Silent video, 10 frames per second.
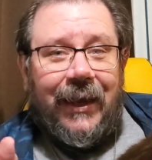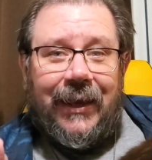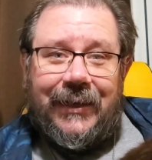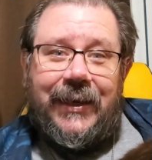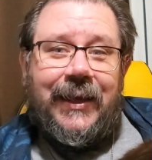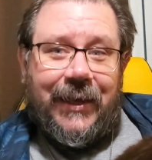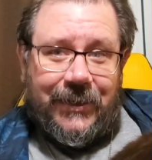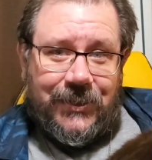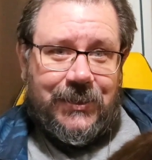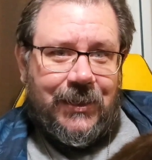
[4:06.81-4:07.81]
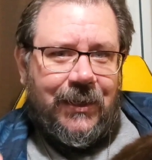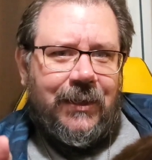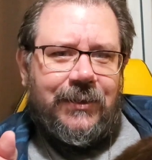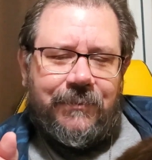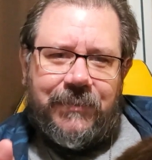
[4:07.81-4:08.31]
In any case,
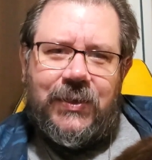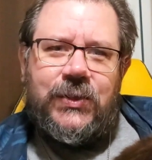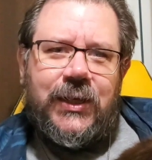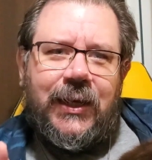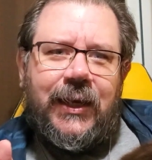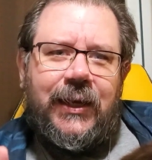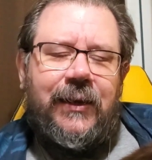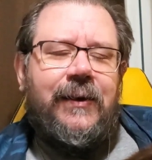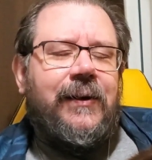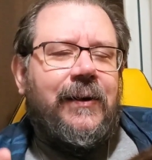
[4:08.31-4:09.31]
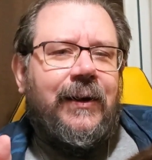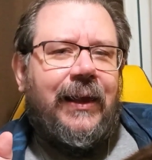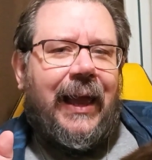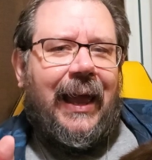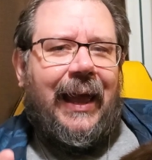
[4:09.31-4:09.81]
the music here
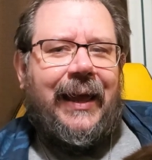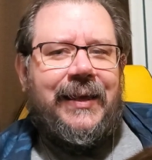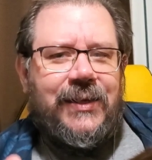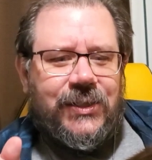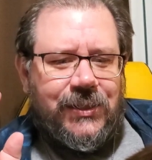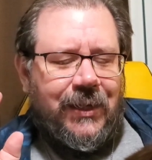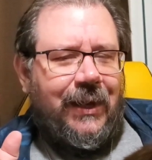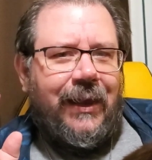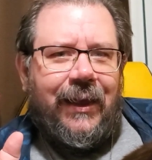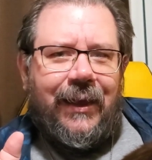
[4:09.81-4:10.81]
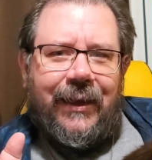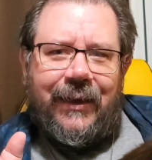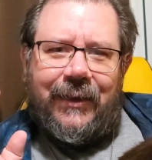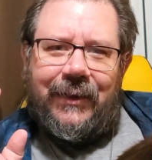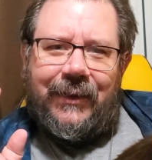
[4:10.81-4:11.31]
has
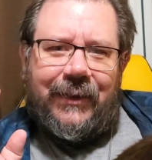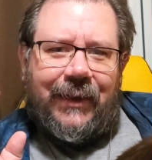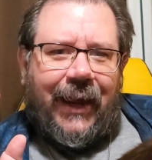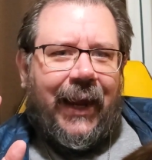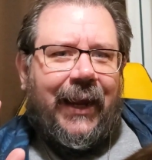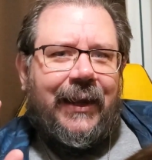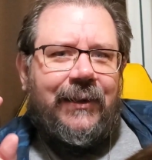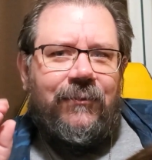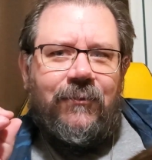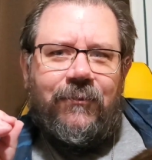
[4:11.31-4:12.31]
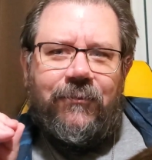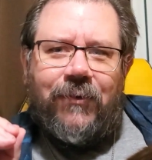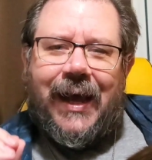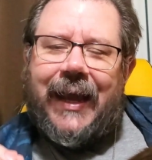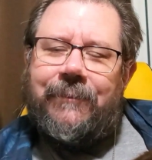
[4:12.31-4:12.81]
a
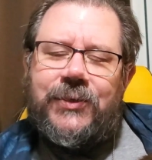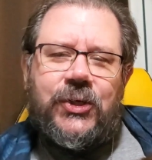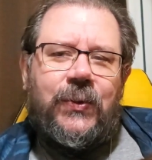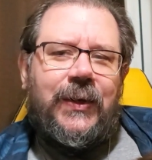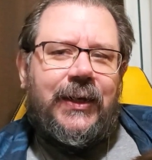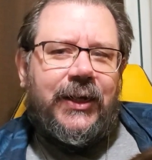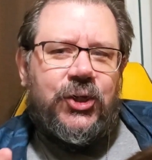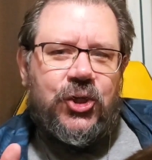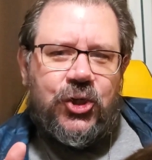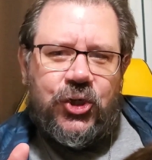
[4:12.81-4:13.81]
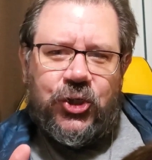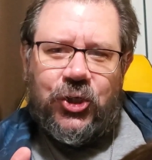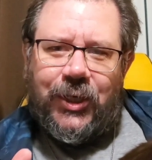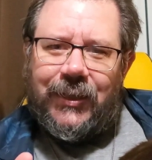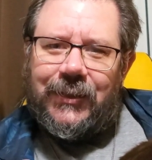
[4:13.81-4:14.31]
vibe to it, a
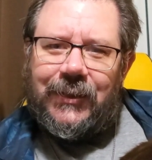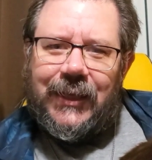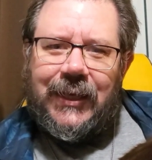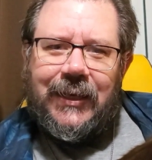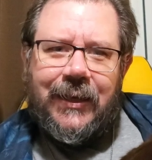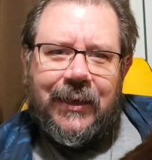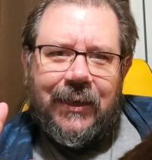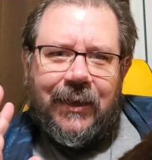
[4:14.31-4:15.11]
chilly,